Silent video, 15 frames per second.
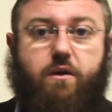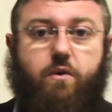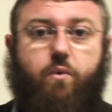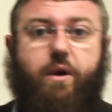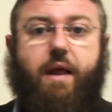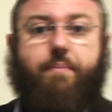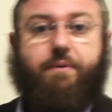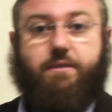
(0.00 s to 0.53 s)

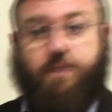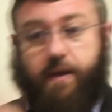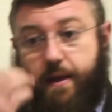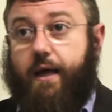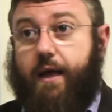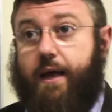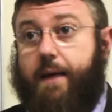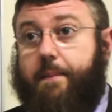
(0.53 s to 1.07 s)
what happens?
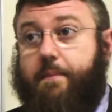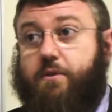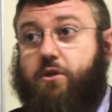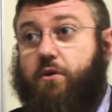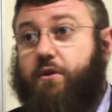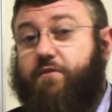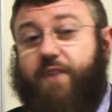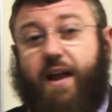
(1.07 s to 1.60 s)

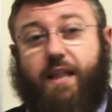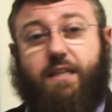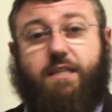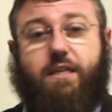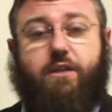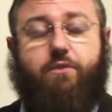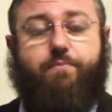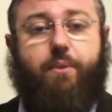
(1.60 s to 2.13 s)
So in
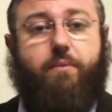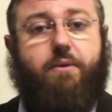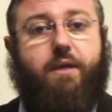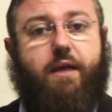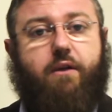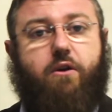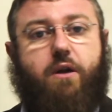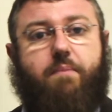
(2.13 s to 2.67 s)
reality, you're
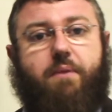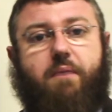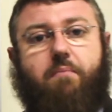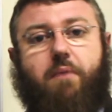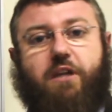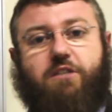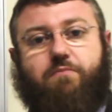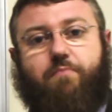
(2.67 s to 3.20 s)
probably going to be
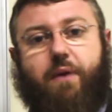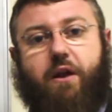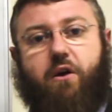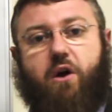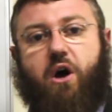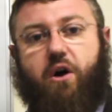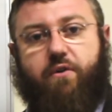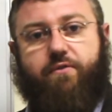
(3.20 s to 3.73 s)
much better
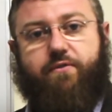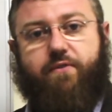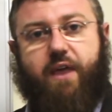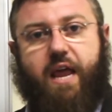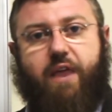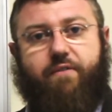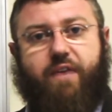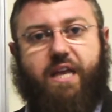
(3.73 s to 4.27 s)
off
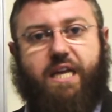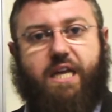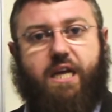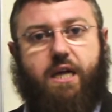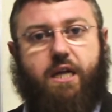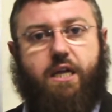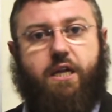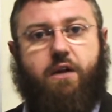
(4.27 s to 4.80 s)
having
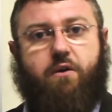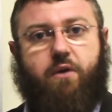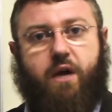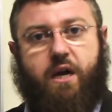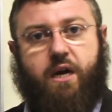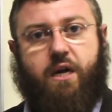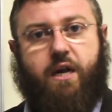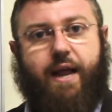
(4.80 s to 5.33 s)

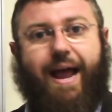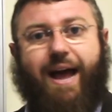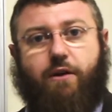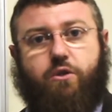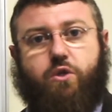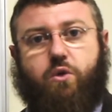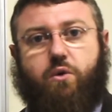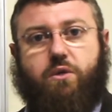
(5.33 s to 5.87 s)
an
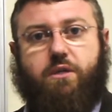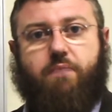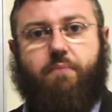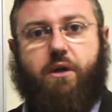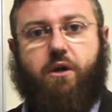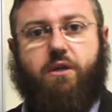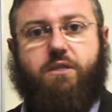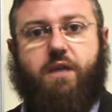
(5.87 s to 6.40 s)
outsourcer,
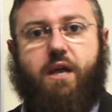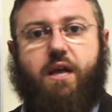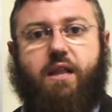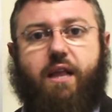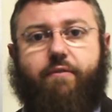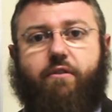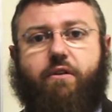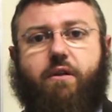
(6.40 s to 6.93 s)
because
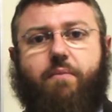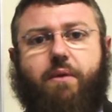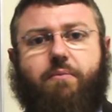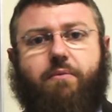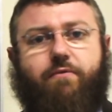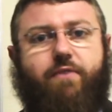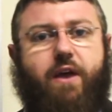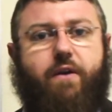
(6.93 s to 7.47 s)
the level of
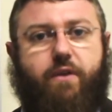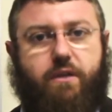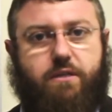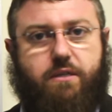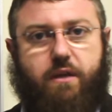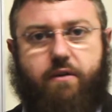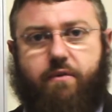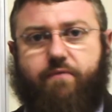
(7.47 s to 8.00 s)
commitment
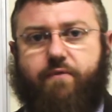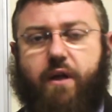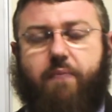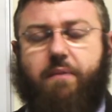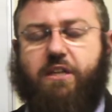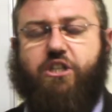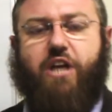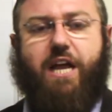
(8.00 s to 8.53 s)
varies.
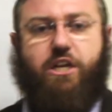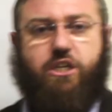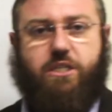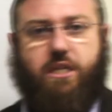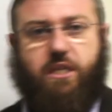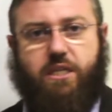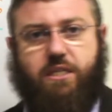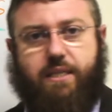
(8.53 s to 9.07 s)

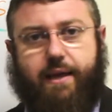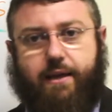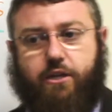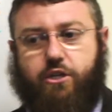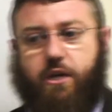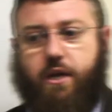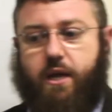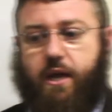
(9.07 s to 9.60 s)
Changes at this stage.